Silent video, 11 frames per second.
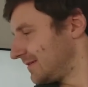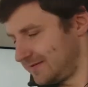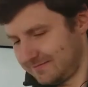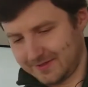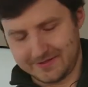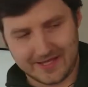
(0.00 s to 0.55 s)

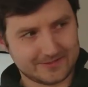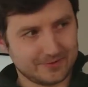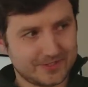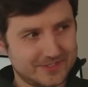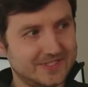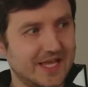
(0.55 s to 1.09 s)
well, that's
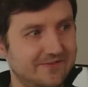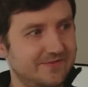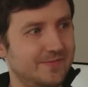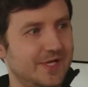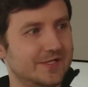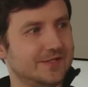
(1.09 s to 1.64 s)
what safe
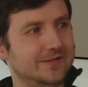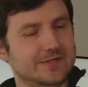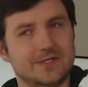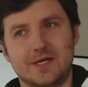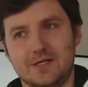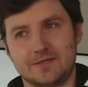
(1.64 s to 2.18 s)
means in
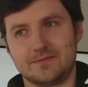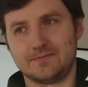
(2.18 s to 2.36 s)
this case.